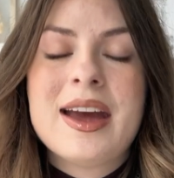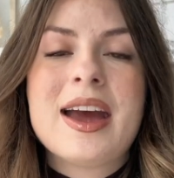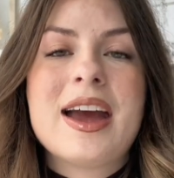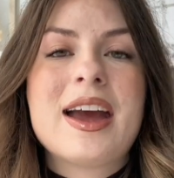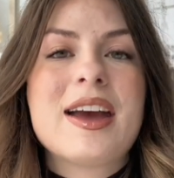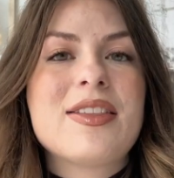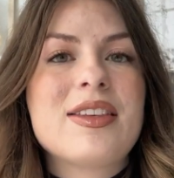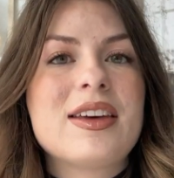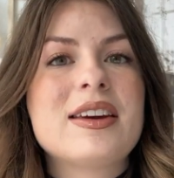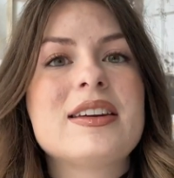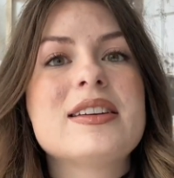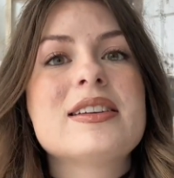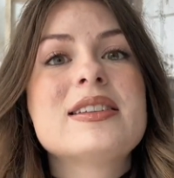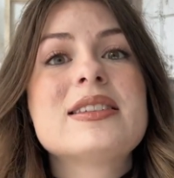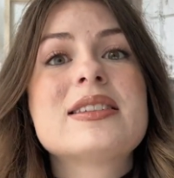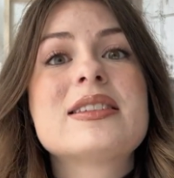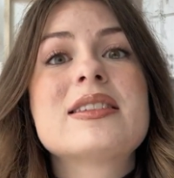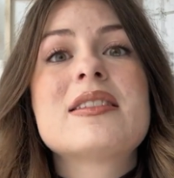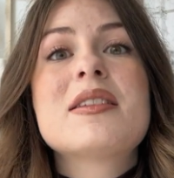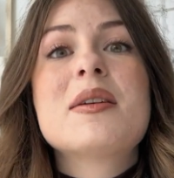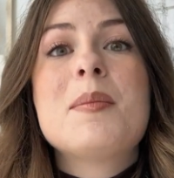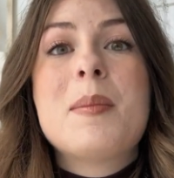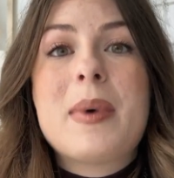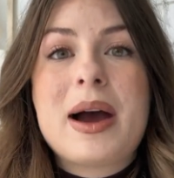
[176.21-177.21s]
and that is
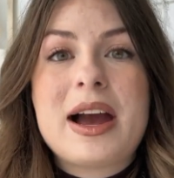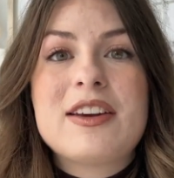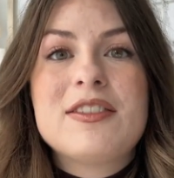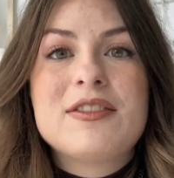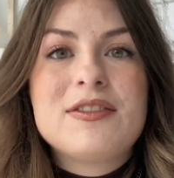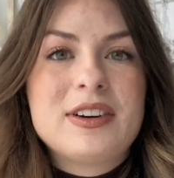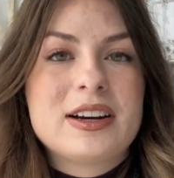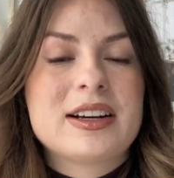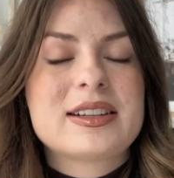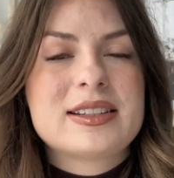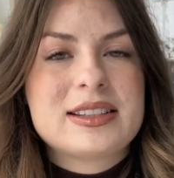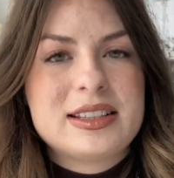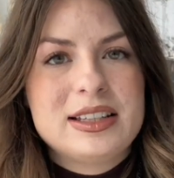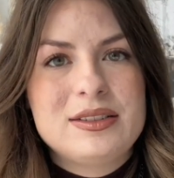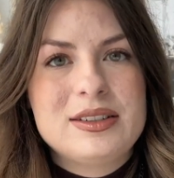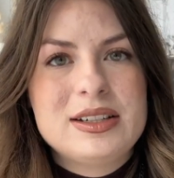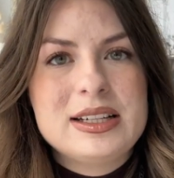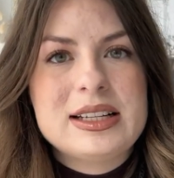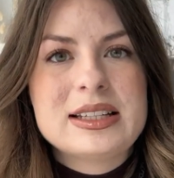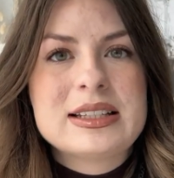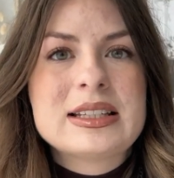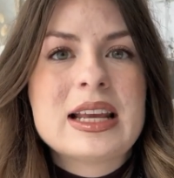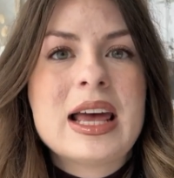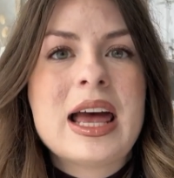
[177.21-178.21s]
the Mindfuck
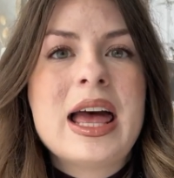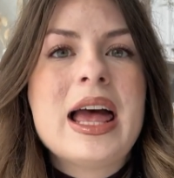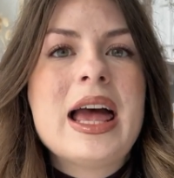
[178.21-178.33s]
series.